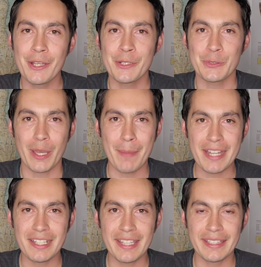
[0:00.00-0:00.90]
So I
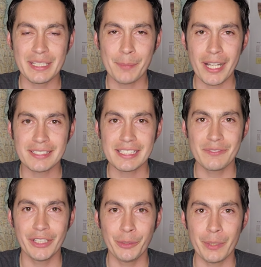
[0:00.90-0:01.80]
imagine that this box is
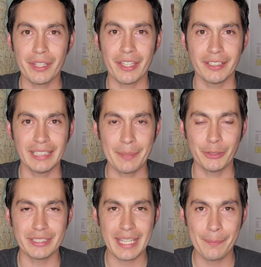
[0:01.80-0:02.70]
filled with
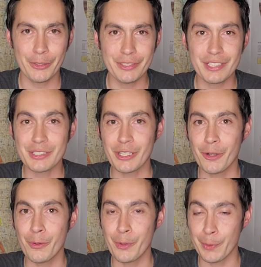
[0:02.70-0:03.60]
unlabeled samples,
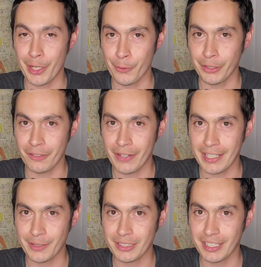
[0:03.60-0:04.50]
so we are going to
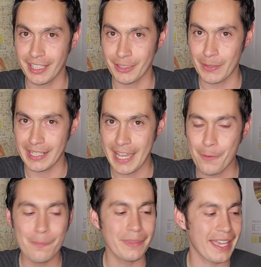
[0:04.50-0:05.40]
find out together right
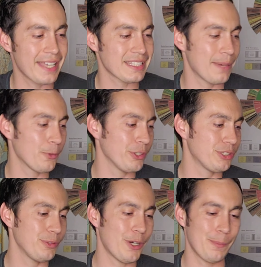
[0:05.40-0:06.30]
now as I'm going
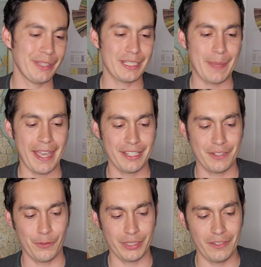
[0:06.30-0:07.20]
to open this
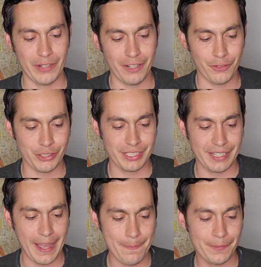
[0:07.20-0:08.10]
package for the very first
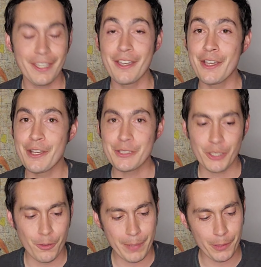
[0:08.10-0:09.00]
time.
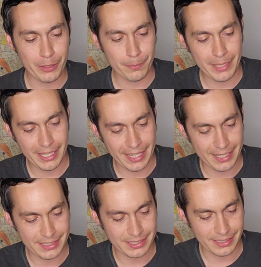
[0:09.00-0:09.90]
So bear with me
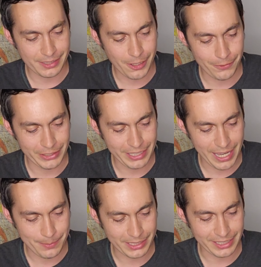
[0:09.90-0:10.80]
as uh,
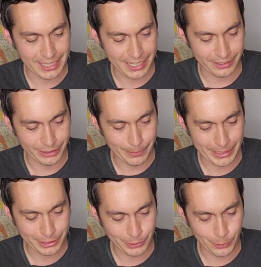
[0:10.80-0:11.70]
oftentimes it can take a little
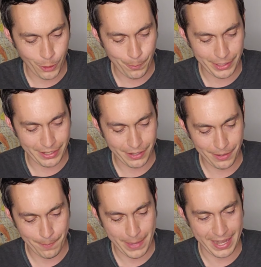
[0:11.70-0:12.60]
bit to open
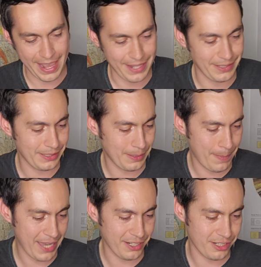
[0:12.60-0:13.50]
Manhattan's
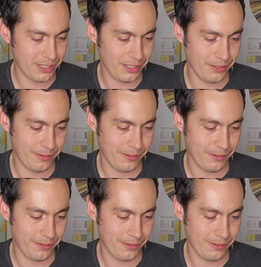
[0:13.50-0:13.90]
packages.